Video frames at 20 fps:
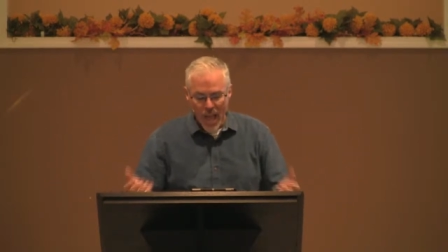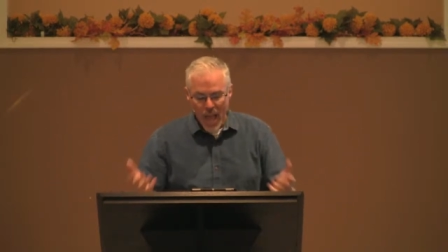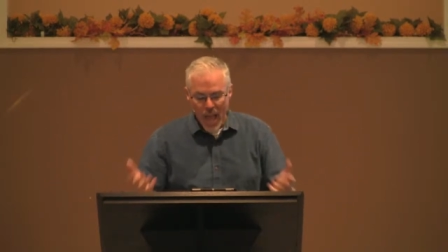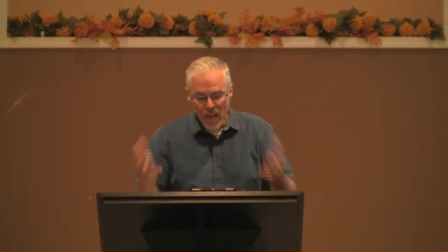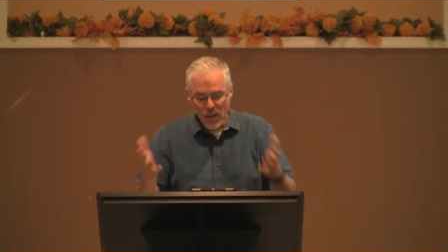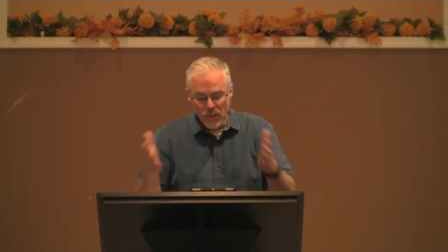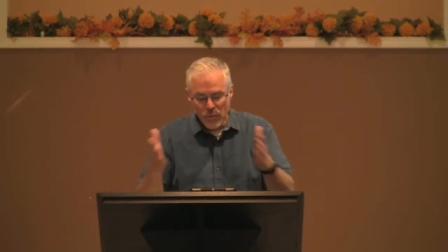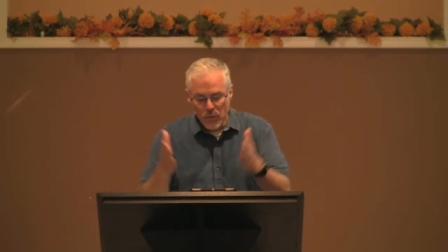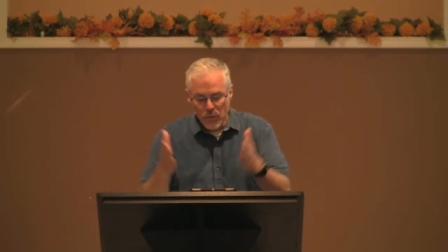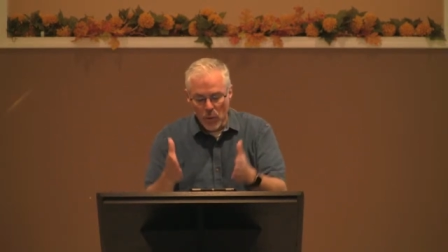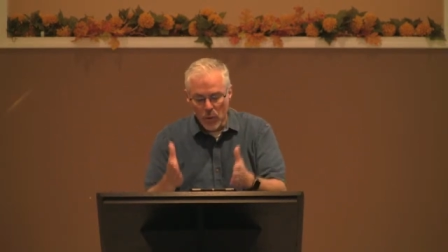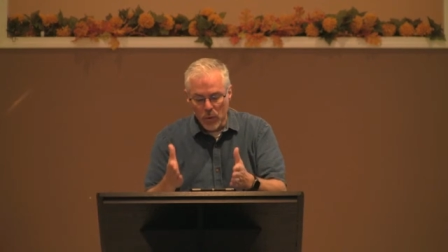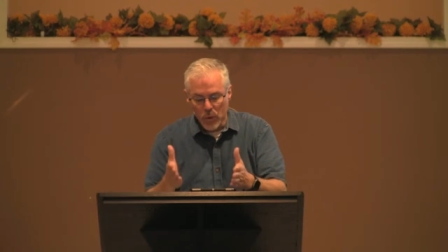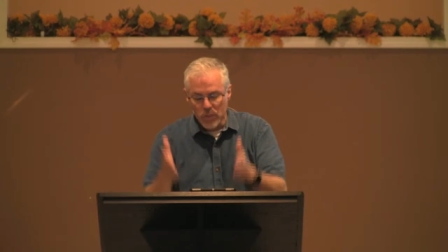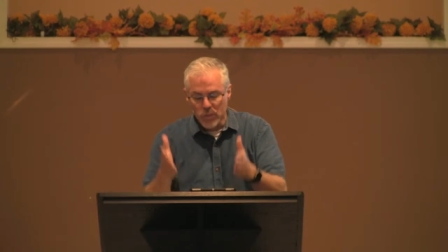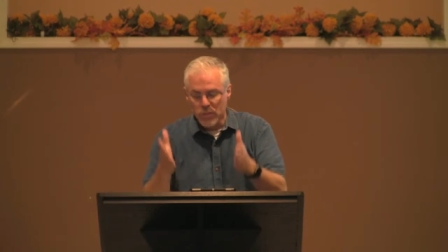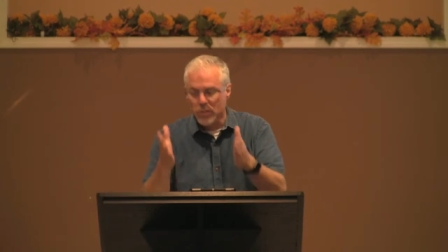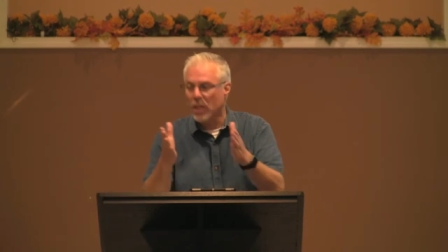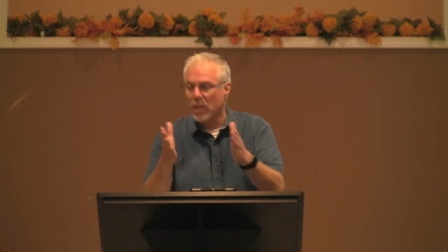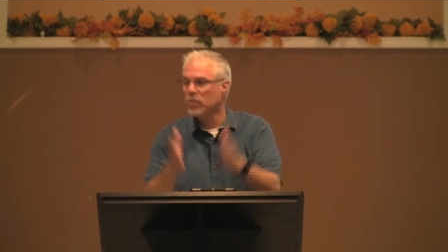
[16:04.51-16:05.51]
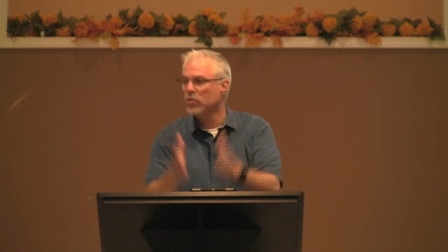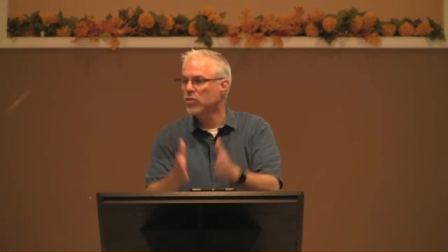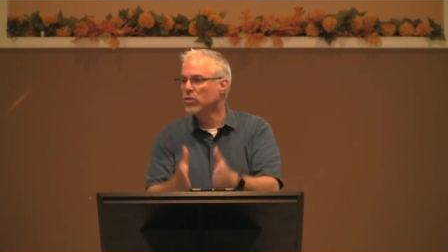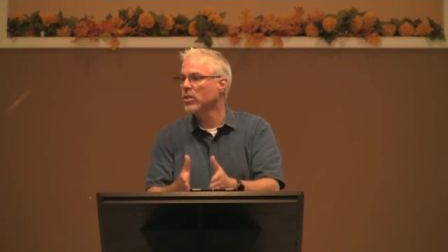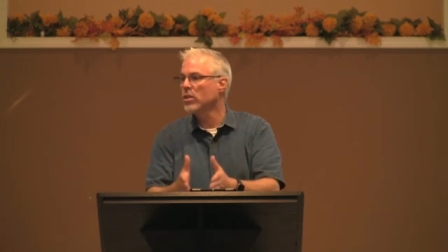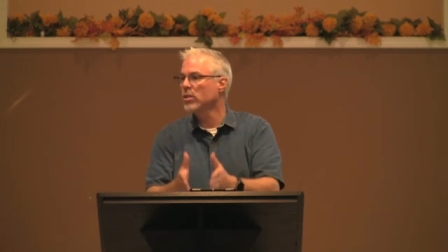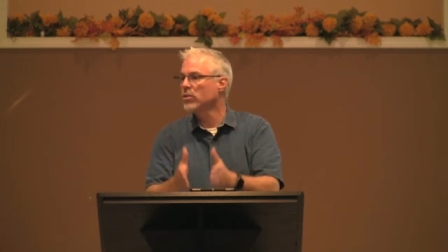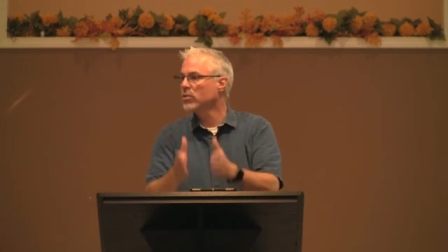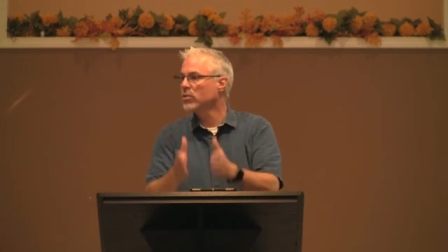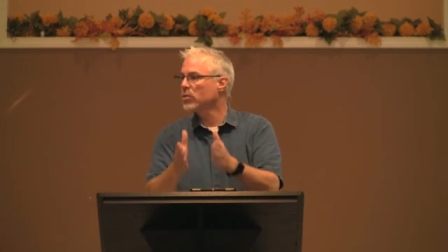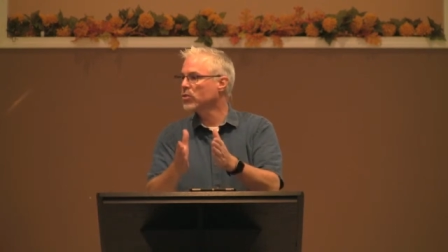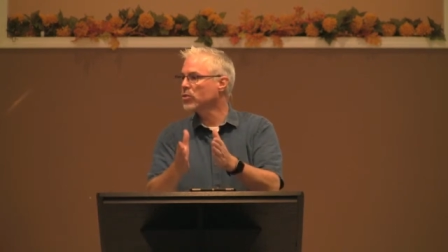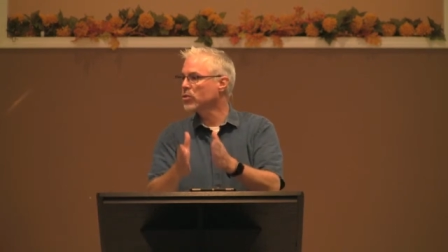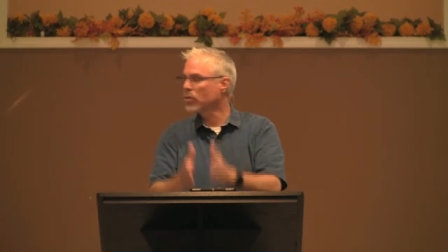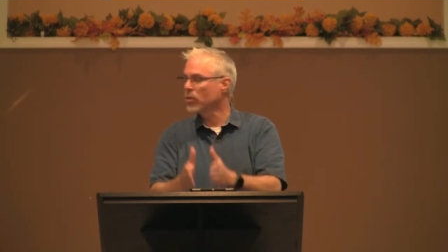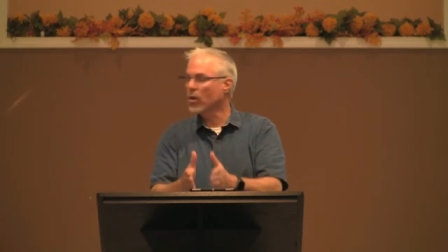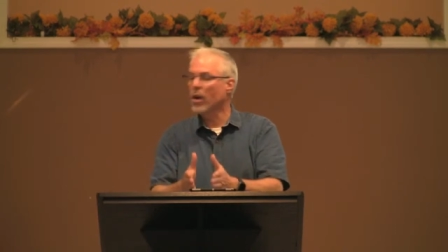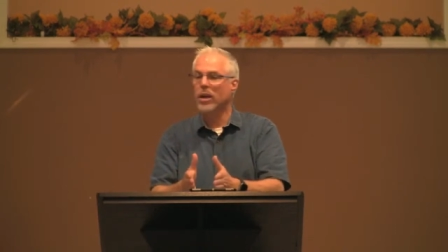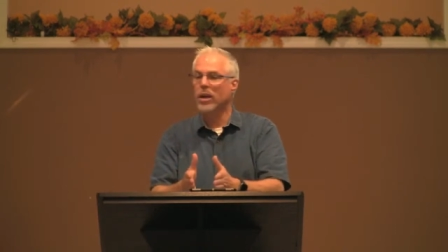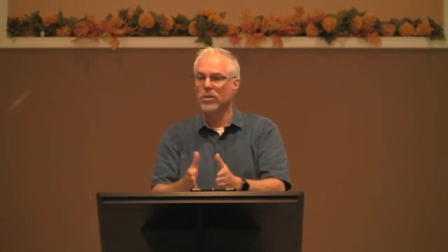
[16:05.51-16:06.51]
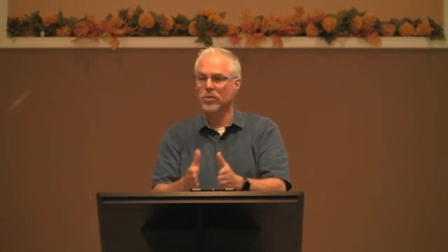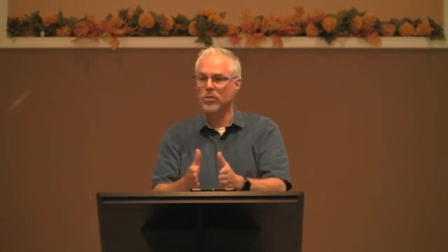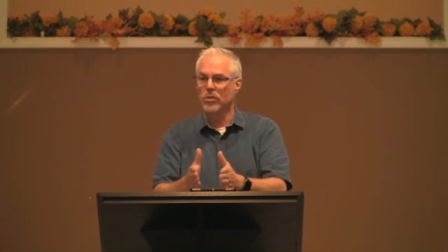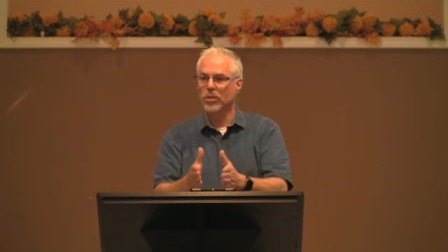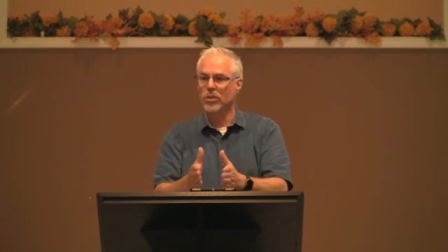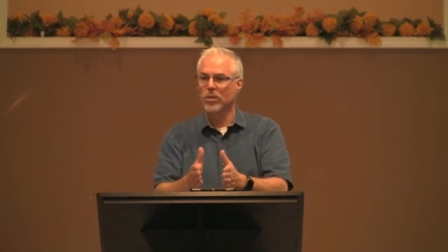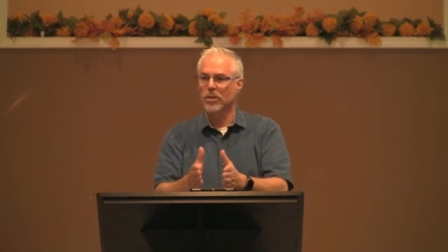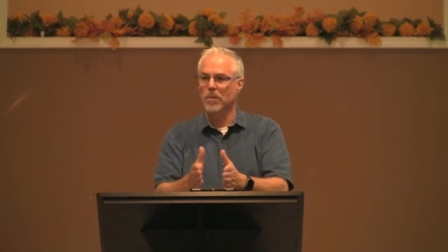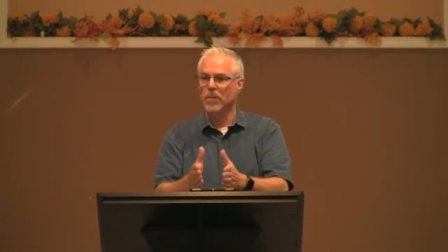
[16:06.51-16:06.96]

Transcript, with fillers: and focus on Jesus Christ